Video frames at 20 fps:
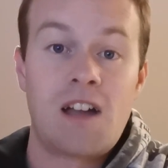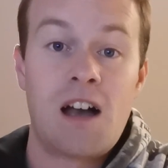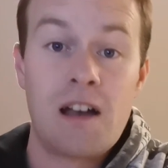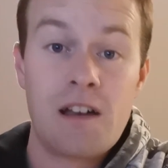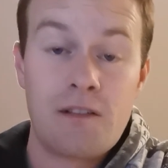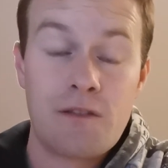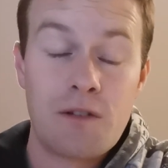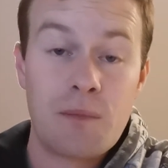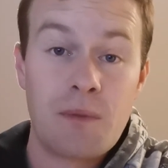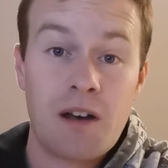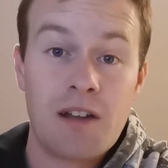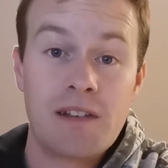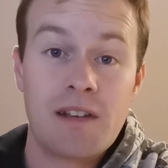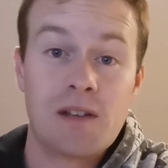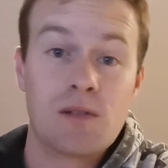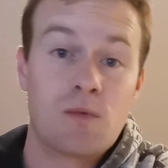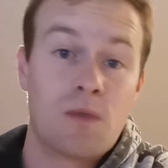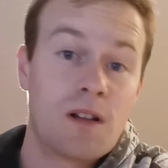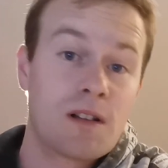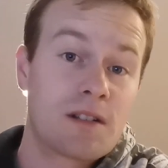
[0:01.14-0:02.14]
Hi
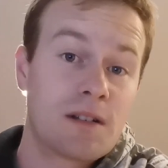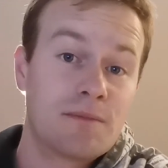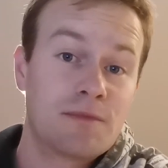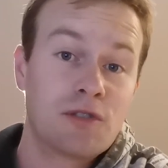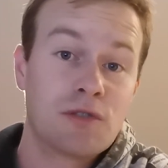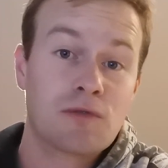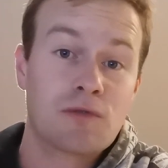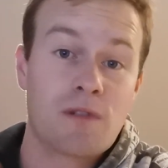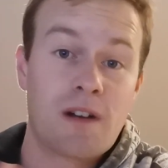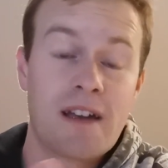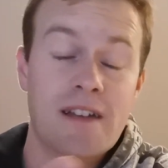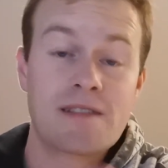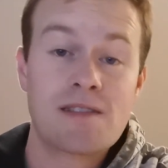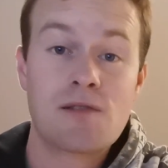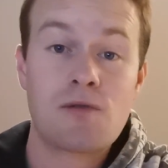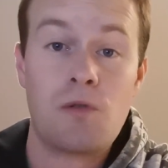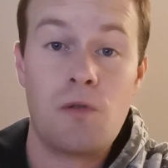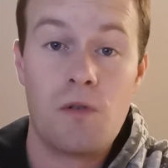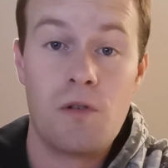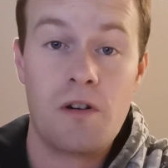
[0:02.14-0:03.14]
everybody and welcome to
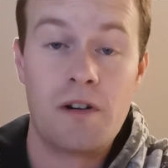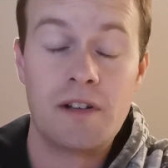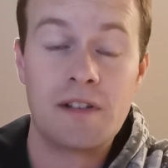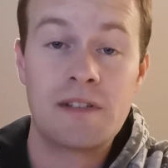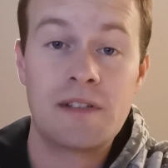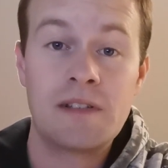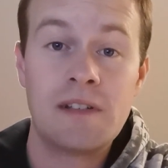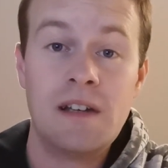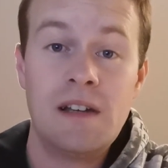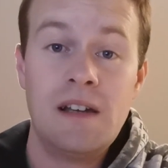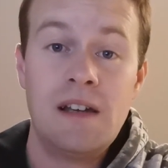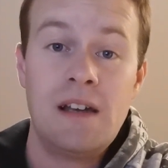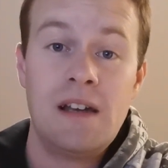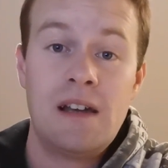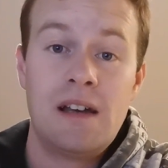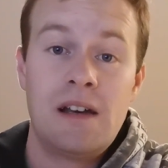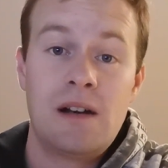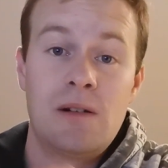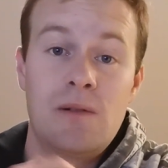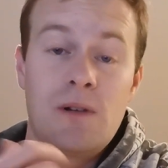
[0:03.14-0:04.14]
Greg's Court.
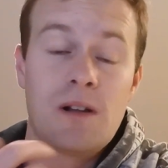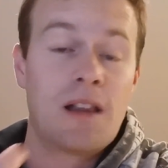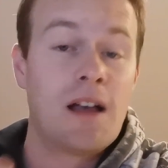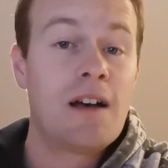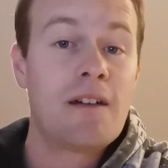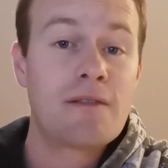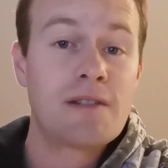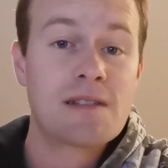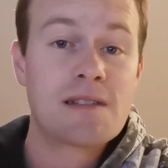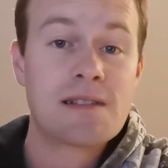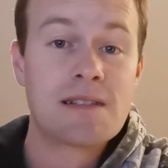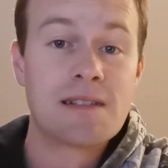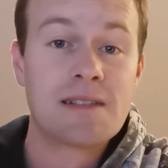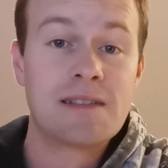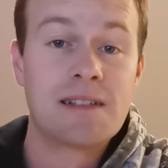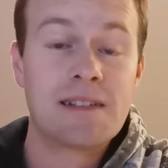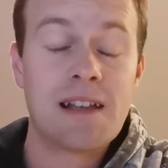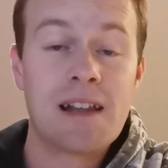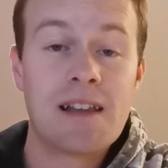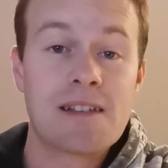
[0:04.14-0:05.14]
Well,
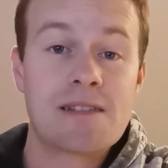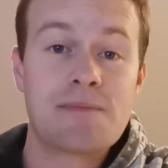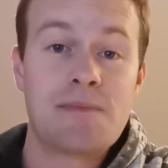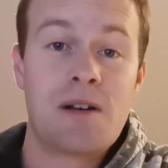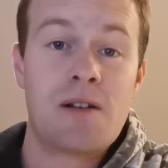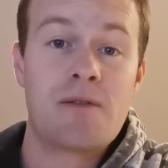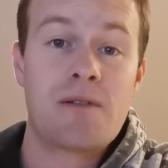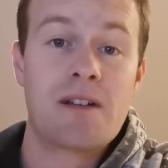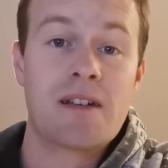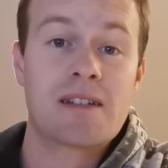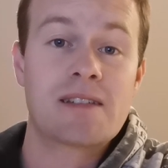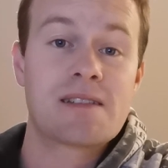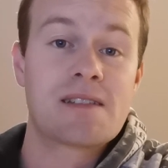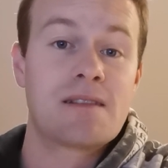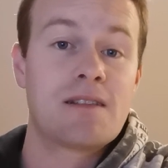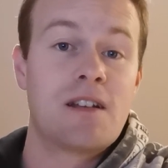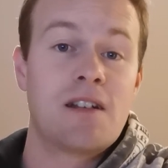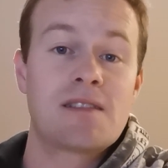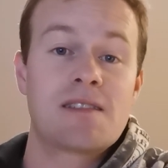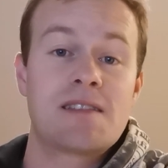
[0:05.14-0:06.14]
obviously the Dallas
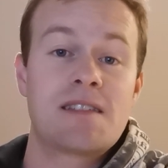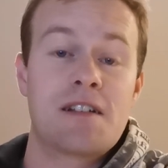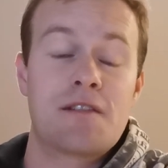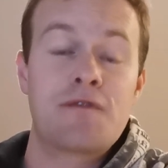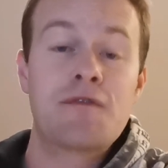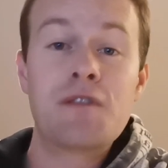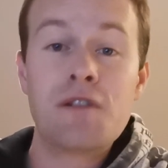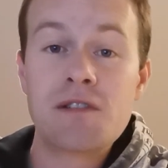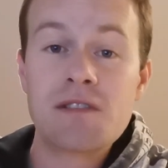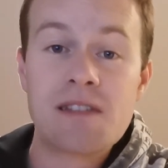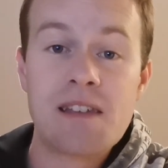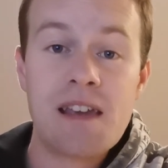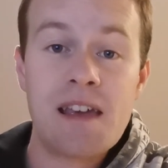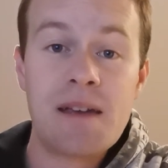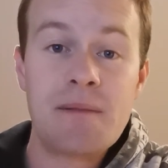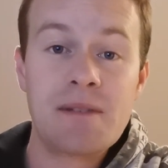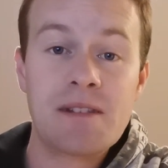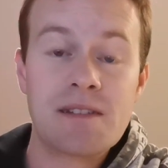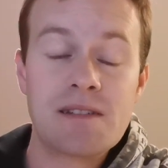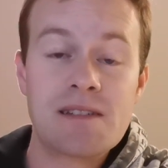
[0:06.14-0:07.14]
Mavericks lost their first
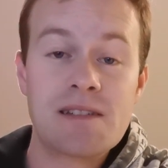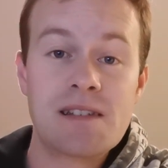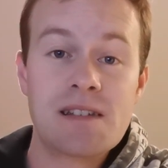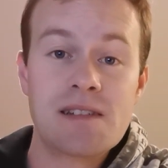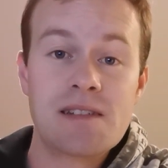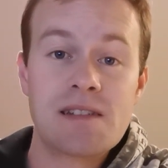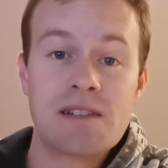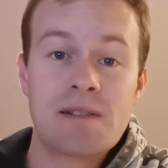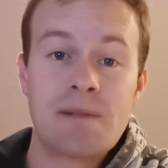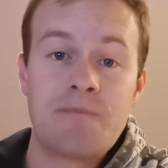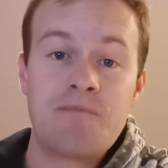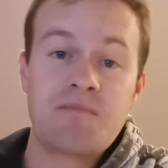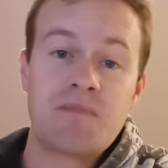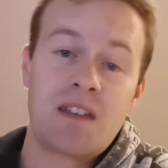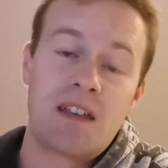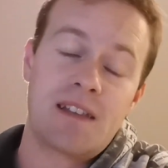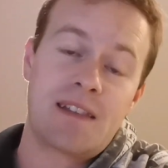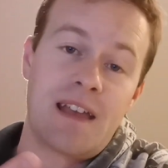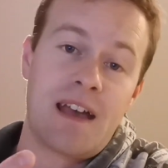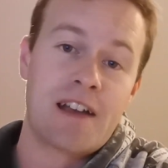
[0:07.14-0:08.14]
game in the season.
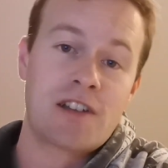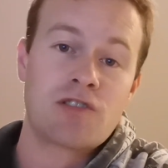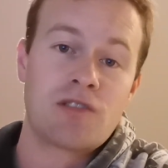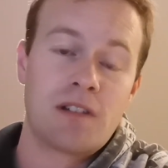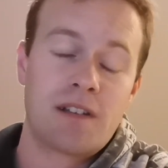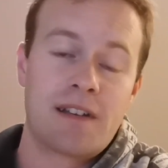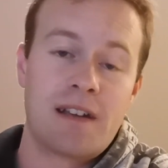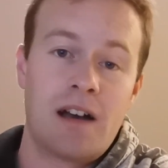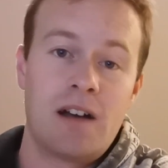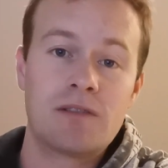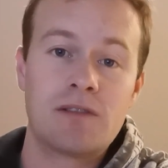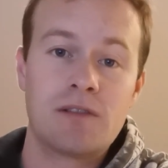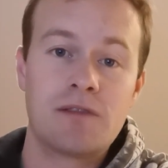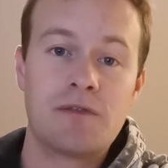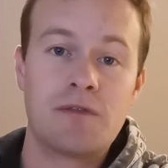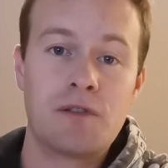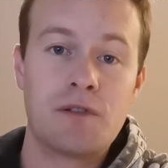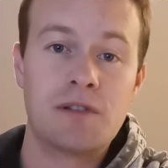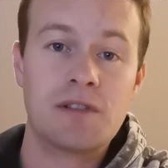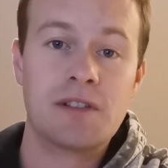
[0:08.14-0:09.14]
It actually
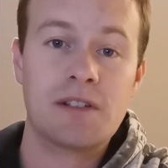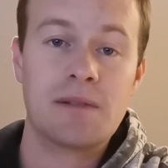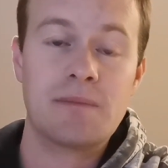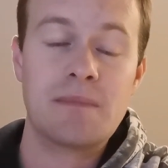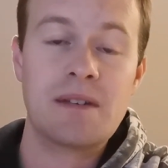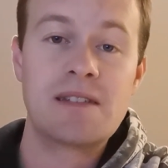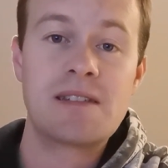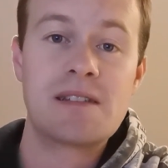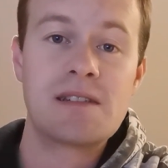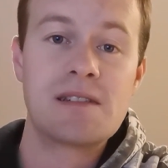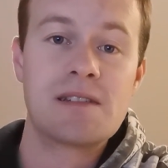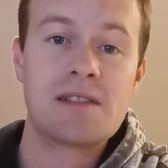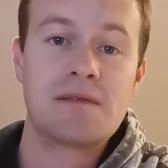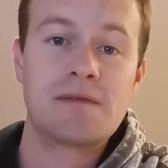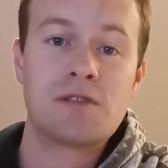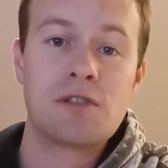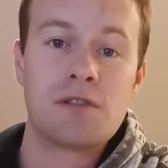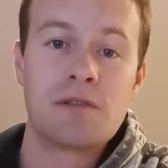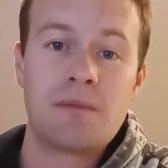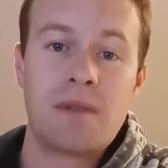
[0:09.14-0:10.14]
counted for the
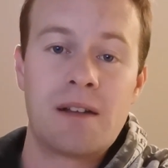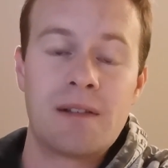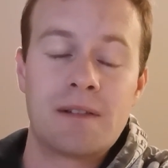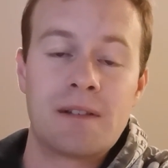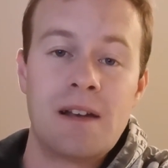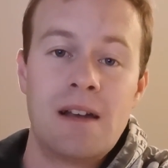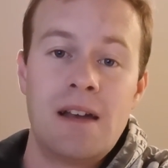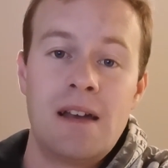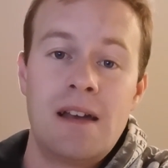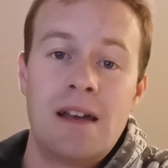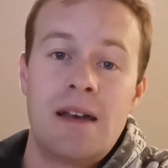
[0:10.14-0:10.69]
mid-season tournament,